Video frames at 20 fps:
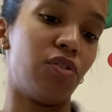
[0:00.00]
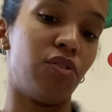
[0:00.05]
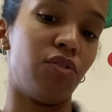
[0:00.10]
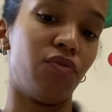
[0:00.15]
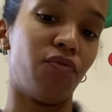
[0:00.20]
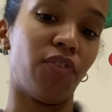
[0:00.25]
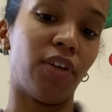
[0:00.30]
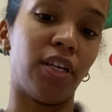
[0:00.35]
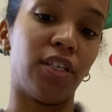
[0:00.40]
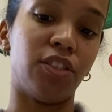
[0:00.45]

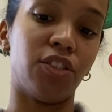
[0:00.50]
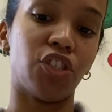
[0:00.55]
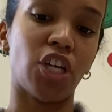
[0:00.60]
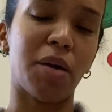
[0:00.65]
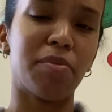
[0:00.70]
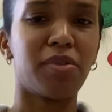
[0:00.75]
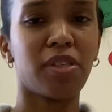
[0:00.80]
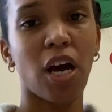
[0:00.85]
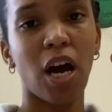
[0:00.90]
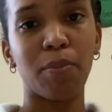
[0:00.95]

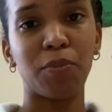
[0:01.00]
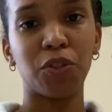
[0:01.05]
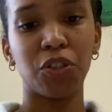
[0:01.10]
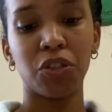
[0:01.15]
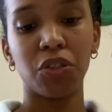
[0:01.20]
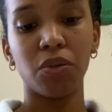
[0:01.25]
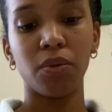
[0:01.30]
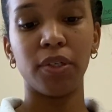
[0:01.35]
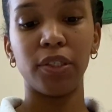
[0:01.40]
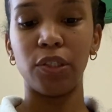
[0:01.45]
raindrops
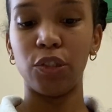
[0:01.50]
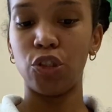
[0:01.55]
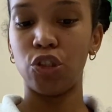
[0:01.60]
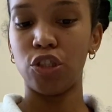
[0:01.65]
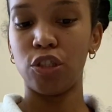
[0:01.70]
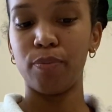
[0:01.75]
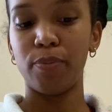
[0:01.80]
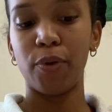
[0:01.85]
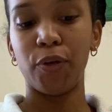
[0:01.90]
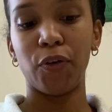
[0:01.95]
optional and you
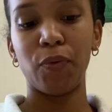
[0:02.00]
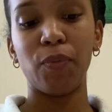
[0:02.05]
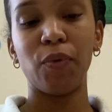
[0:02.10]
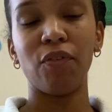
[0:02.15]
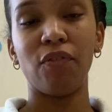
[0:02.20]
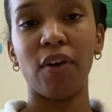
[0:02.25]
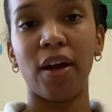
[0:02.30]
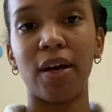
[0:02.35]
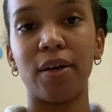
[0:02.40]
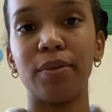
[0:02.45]
just put them
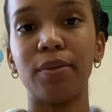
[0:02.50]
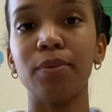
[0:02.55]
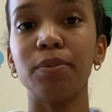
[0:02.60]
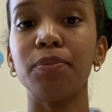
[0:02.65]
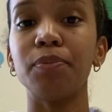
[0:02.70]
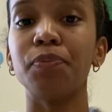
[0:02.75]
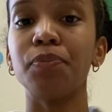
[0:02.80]
around.